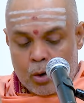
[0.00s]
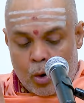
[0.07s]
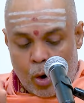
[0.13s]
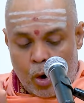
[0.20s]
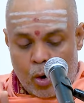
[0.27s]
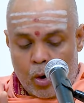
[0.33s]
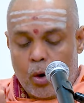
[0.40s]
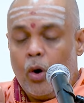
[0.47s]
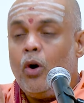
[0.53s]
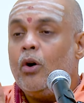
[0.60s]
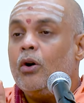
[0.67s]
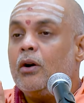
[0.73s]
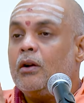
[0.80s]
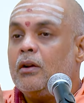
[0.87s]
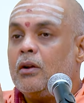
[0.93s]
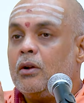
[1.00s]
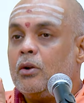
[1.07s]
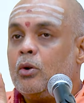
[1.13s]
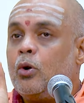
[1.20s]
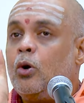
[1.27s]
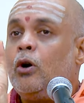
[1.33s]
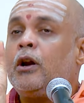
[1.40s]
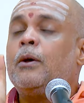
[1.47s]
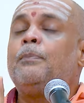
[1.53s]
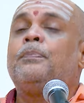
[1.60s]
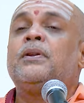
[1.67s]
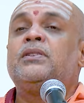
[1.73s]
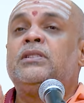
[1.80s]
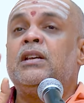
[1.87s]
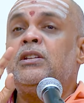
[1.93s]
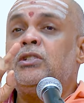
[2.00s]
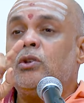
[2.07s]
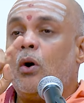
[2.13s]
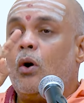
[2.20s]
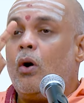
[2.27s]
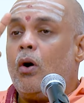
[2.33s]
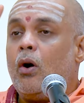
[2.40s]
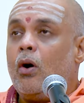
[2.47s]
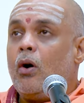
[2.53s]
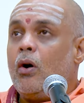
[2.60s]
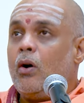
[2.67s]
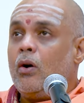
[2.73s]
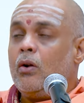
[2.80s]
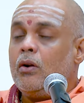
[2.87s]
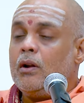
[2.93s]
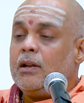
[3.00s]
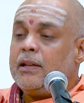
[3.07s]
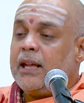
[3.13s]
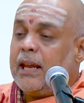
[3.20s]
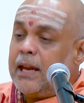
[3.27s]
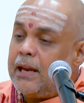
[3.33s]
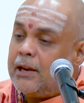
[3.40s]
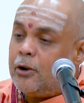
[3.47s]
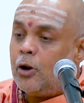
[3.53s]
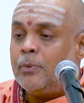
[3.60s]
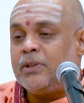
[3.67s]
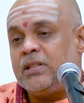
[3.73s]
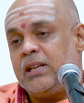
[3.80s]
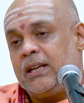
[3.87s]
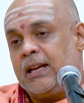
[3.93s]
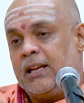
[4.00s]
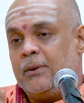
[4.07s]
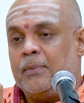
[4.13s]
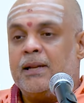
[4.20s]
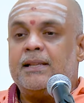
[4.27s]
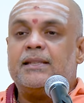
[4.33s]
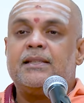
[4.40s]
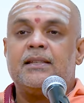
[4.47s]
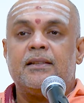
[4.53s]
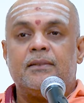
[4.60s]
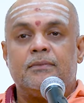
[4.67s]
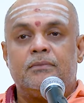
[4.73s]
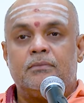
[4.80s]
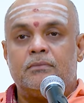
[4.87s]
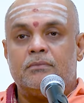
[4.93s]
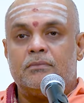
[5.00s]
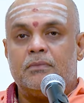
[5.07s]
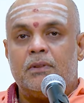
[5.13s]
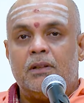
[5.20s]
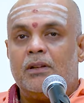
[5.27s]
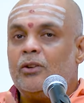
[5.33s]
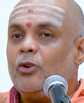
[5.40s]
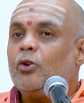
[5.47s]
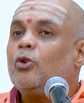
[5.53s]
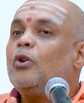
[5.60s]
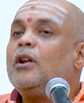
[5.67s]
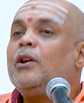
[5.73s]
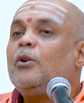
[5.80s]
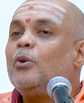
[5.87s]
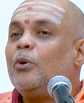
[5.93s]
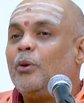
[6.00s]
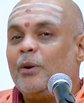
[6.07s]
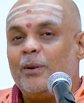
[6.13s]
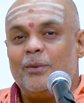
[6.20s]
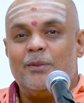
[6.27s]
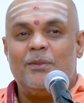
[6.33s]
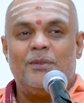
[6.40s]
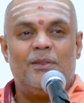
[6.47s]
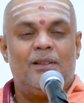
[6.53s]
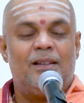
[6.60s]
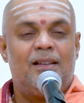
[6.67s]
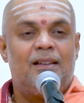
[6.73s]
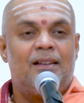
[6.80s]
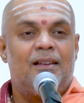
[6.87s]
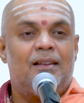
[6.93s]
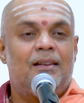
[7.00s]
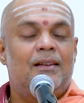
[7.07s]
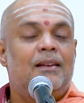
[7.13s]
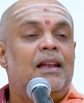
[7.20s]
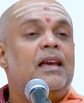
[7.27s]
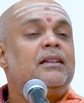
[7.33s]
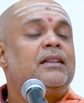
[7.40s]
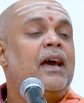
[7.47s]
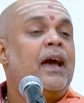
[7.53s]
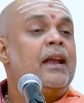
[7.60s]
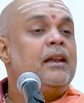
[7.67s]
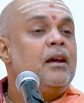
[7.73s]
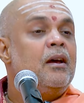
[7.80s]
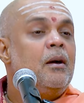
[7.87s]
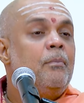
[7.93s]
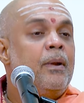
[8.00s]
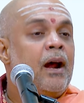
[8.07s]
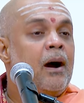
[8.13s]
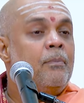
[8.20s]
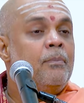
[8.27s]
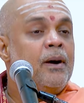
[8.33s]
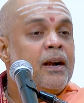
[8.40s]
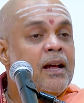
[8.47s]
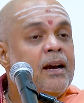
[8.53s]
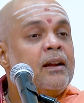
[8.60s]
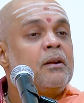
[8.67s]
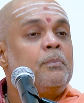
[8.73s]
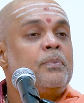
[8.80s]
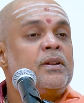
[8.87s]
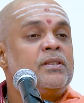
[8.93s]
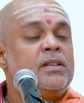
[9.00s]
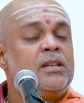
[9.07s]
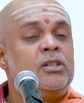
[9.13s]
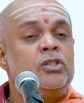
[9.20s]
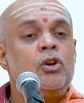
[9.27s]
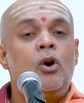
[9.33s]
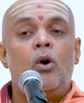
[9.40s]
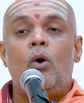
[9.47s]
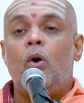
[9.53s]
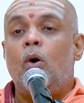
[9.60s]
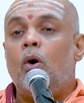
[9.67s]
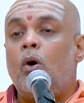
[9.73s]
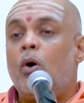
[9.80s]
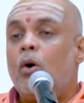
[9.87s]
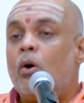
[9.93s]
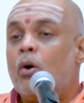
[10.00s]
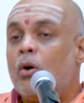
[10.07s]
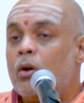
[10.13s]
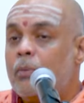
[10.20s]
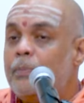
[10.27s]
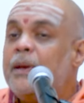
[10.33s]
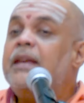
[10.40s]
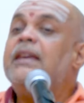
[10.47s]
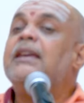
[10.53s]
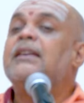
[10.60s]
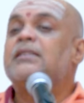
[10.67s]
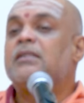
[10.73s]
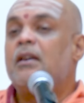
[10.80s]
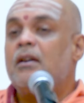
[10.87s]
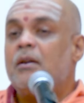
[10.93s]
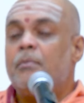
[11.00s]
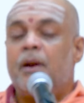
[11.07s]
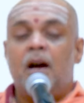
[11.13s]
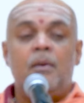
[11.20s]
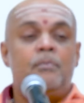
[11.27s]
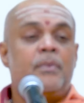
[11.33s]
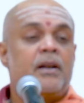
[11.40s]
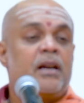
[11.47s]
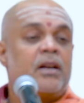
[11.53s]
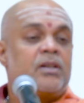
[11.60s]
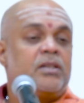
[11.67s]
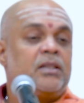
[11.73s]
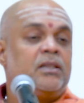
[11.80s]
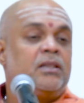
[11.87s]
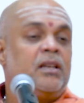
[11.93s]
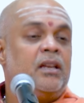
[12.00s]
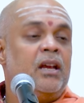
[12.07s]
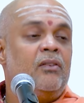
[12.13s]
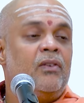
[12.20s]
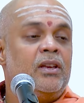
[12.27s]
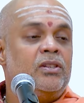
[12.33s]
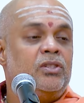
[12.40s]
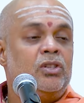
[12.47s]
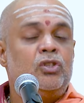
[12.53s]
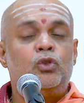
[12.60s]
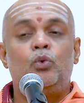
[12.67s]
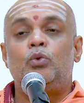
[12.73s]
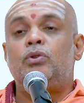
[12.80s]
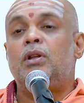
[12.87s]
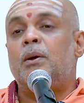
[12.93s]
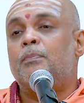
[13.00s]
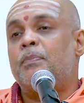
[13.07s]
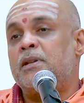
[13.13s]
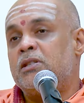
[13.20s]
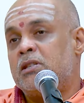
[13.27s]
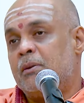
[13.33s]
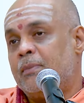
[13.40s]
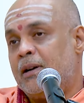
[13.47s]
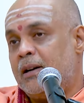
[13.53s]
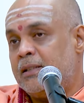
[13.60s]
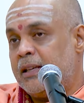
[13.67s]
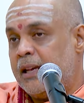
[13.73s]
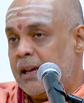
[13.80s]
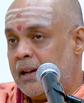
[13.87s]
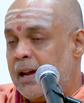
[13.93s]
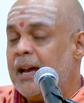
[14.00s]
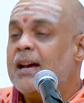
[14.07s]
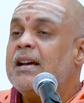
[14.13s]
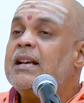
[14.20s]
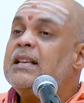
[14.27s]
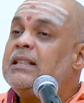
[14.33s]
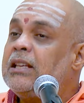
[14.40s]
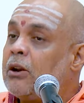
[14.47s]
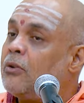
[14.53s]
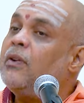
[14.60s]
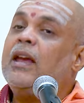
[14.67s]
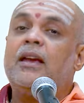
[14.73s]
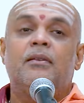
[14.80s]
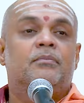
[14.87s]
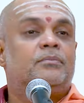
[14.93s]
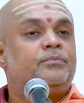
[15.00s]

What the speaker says: go represents all the domestic animals, not only go. Like that, Brahmana represents all beings. Brahmana, Kshatriya, Vaishya, Shudra, Panchamadayaha, Sarve.